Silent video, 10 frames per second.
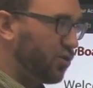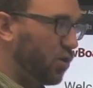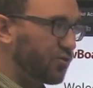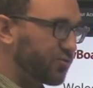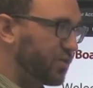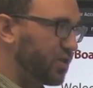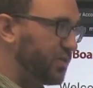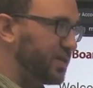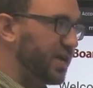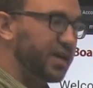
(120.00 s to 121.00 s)
you'll ultimately
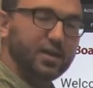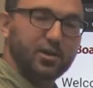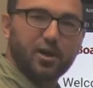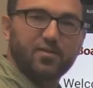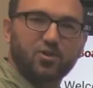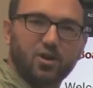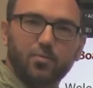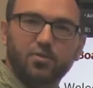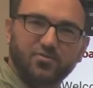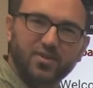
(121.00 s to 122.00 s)
be taken here after a
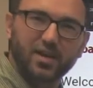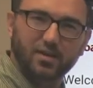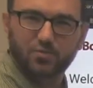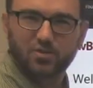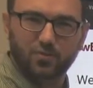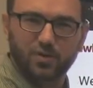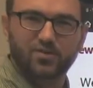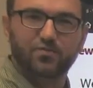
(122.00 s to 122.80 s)
couple of sign up screens if